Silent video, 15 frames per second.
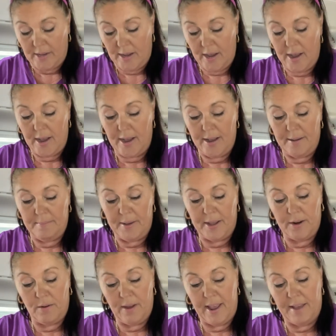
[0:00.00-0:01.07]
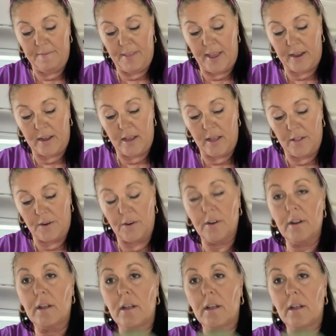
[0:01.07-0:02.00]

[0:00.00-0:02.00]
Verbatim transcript: Um, I don't have that color.